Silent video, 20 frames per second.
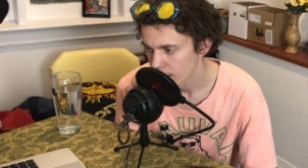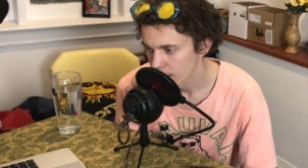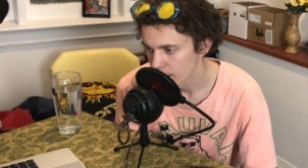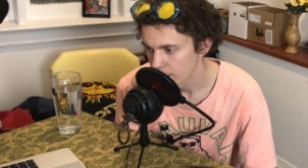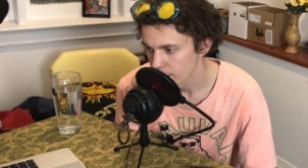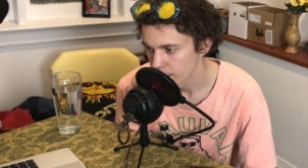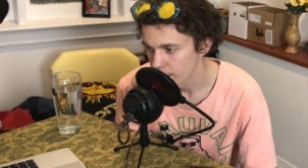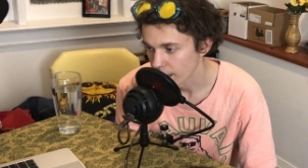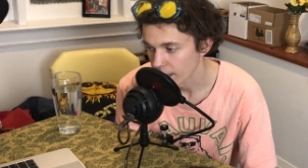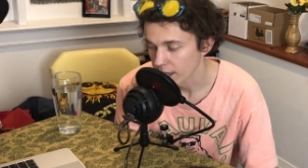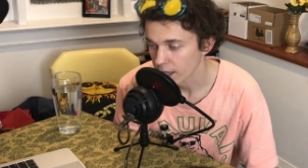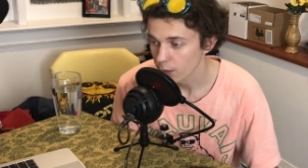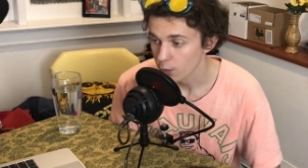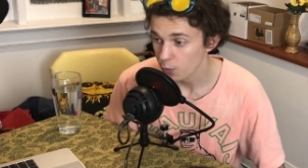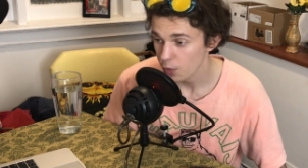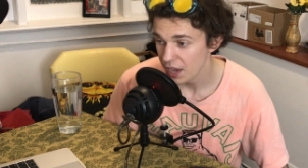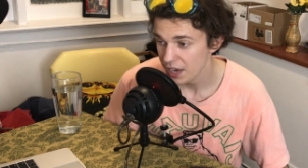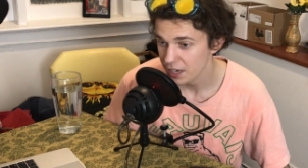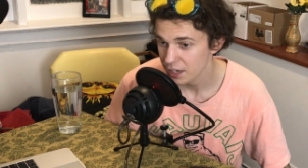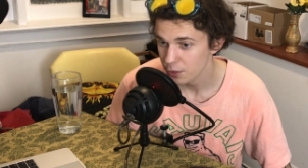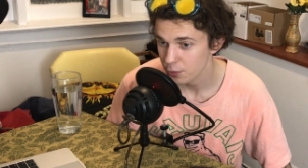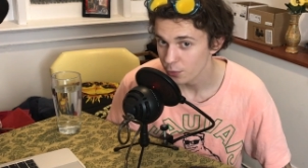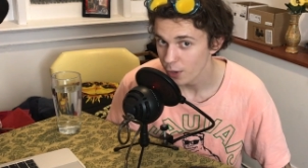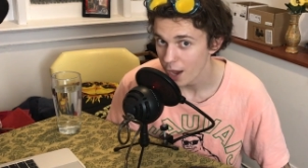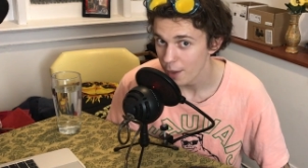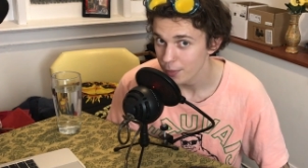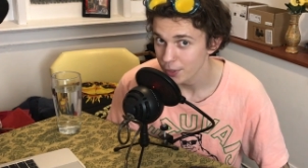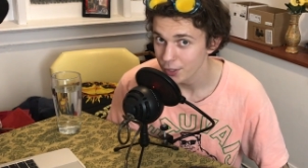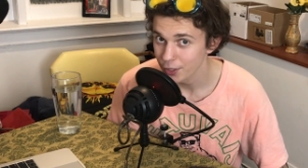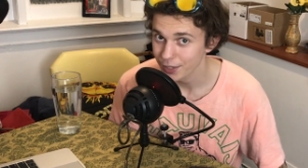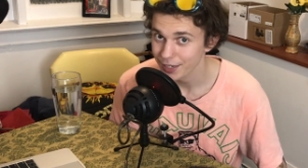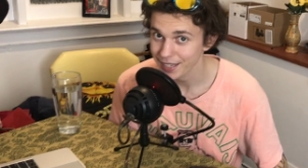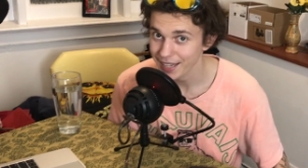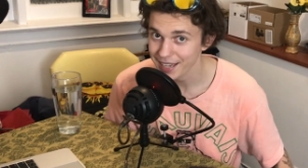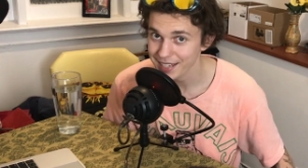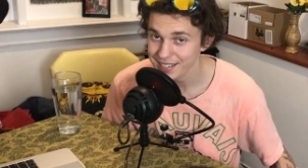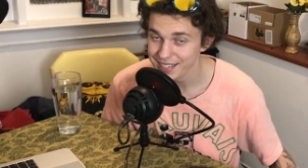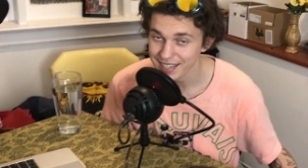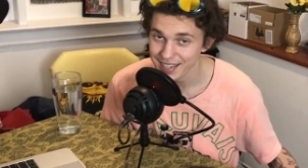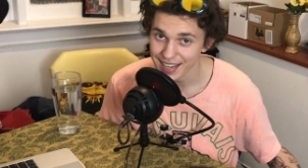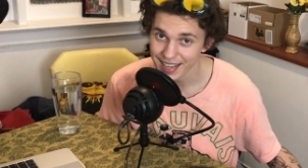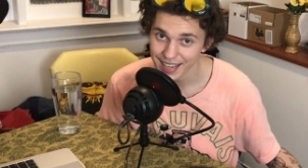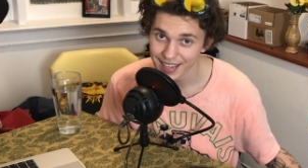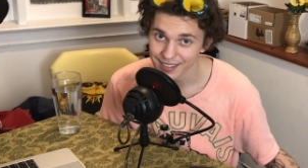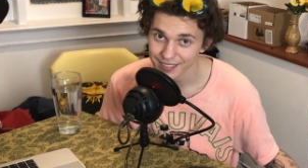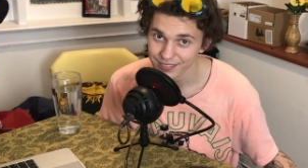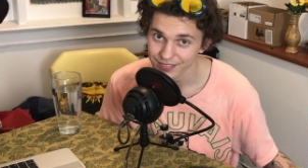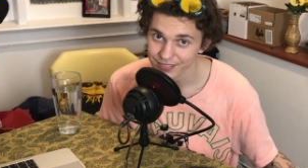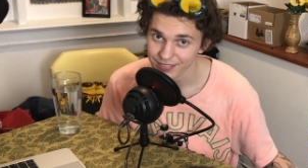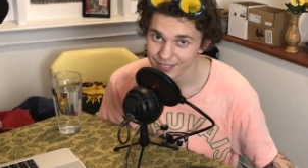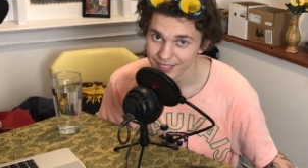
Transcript: and be like, ran into Robin Hood again today.